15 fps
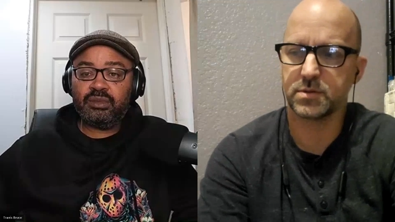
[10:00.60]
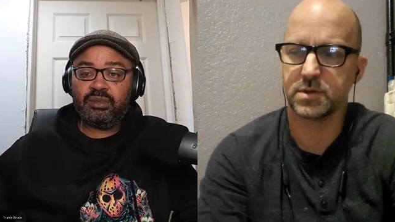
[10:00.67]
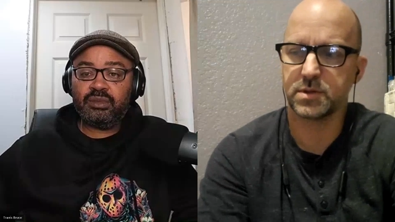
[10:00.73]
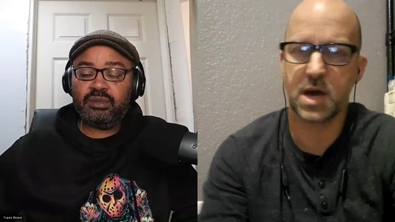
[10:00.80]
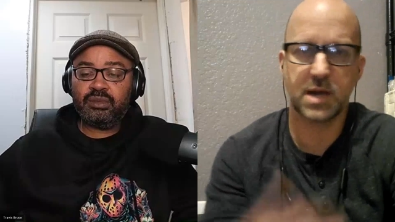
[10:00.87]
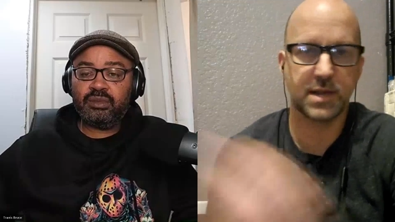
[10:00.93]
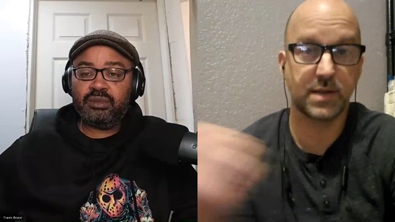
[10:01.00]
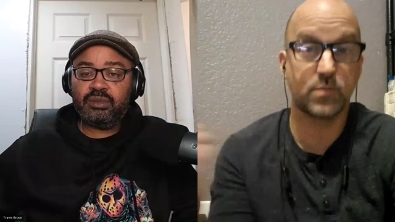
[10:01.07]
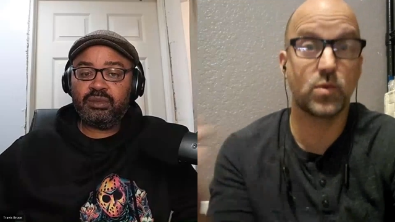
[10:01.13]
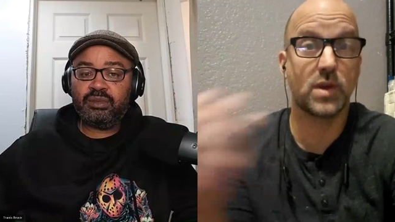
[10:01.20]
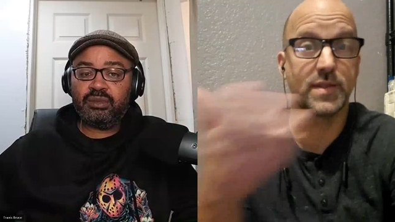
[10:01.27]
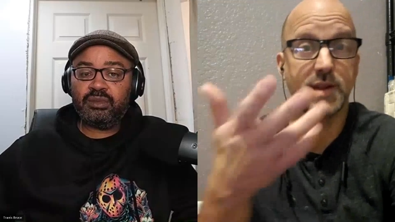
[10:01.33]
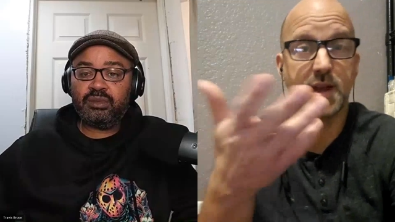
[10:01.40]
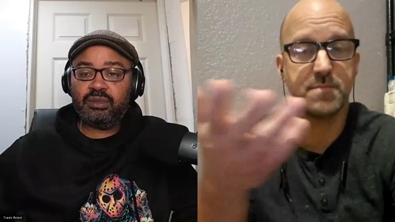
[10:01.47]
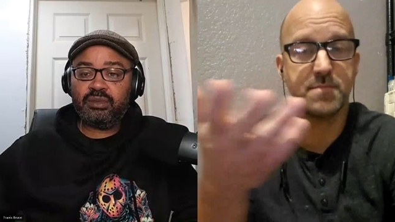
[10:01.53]
Speaker 1: colleague, one
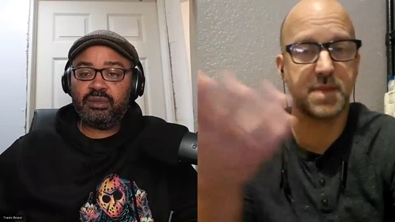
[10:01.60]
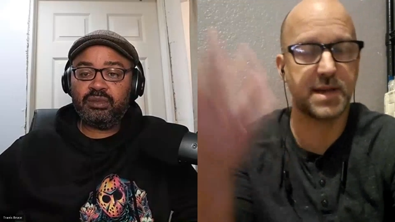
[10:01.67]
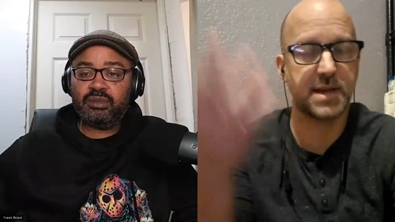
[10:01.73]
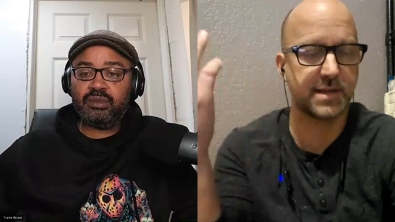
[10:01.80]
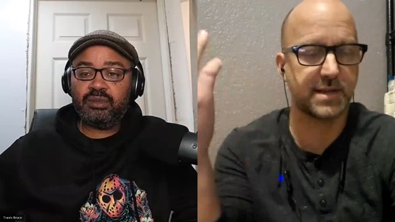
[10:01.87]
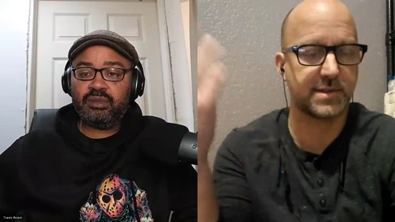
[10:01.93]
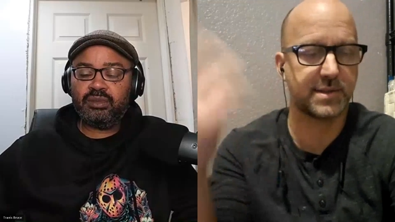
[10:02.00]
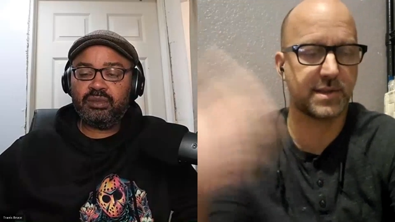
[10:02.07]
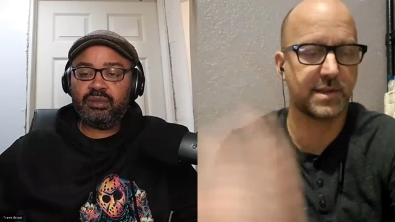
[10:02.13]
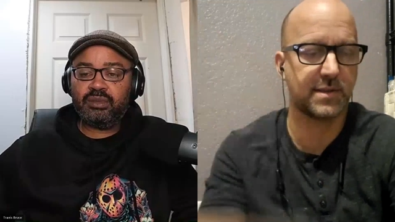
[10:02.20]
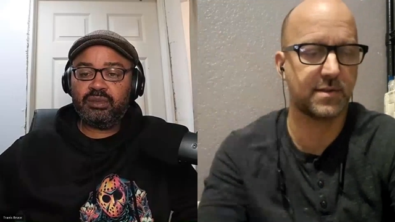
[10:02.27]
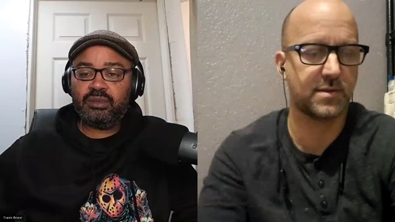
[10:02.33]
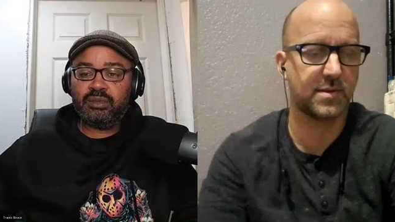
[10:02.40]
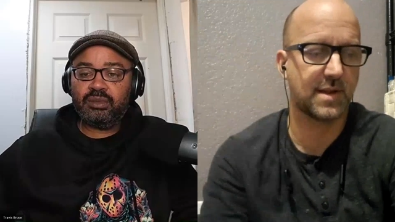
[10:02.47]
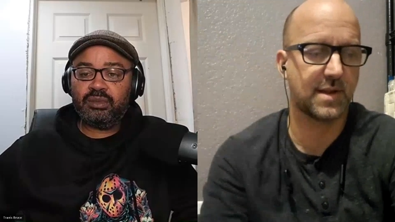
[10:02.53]
that I met at the
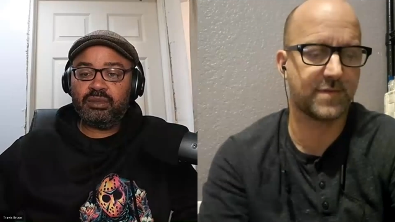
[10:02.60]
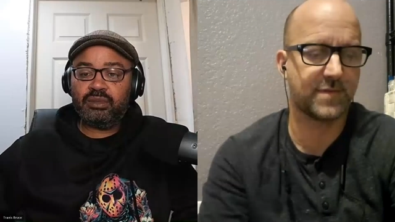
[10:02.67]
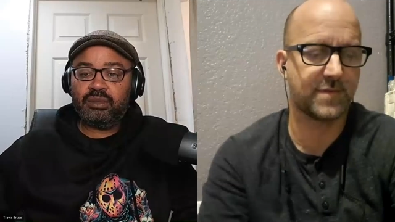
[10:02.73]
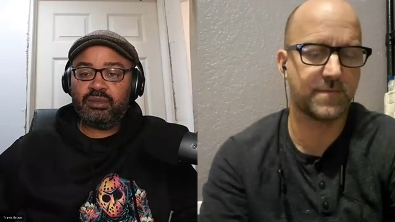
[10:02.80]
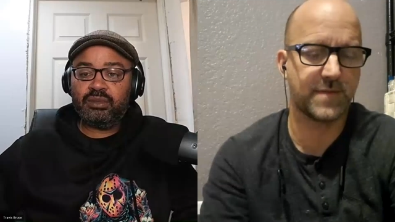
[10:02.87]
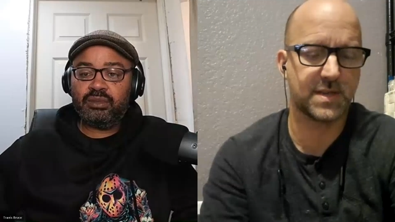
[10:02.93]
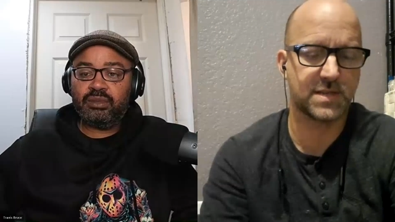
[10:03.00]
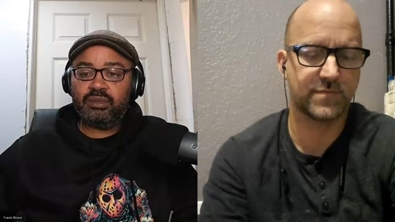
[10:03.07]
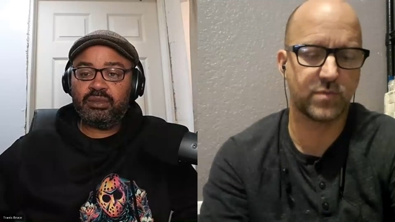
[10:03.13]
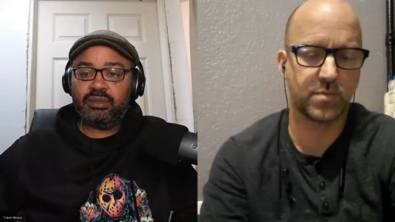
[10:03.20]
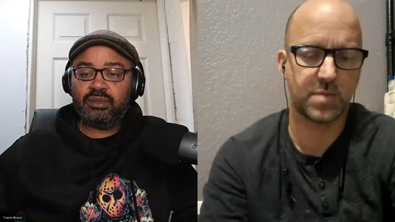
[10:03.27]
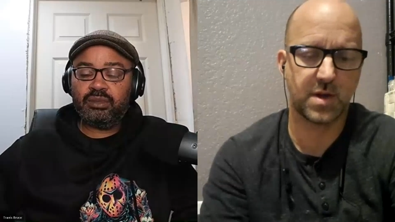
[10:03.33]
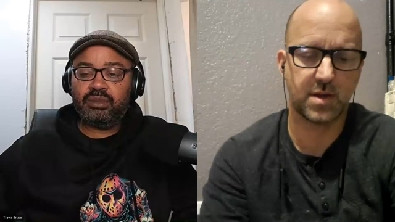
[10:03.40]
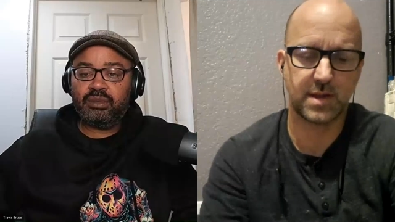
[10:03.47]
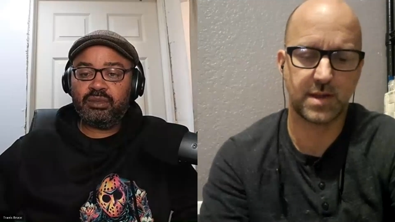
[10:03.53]
that film festival
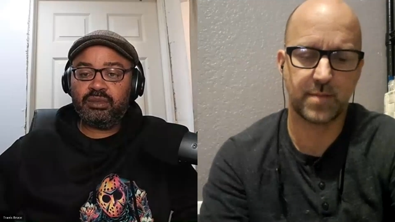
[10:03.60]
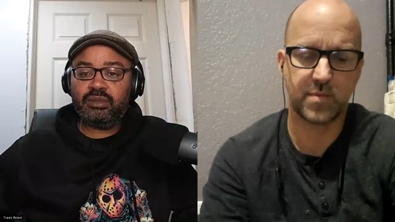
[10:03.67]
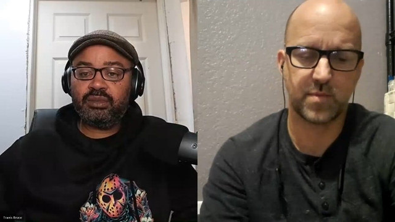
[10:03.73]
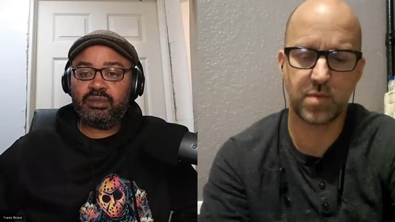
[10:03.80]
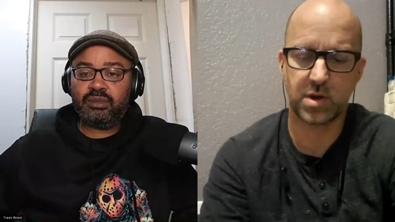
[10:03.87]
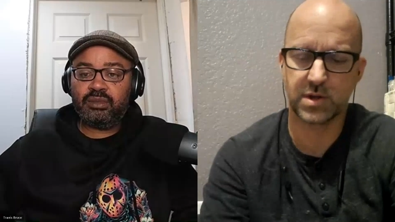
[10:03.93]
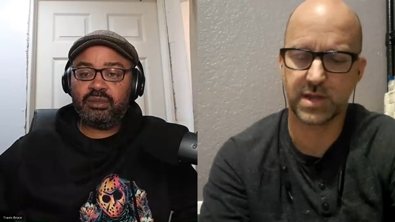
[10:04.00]
by the name of Mark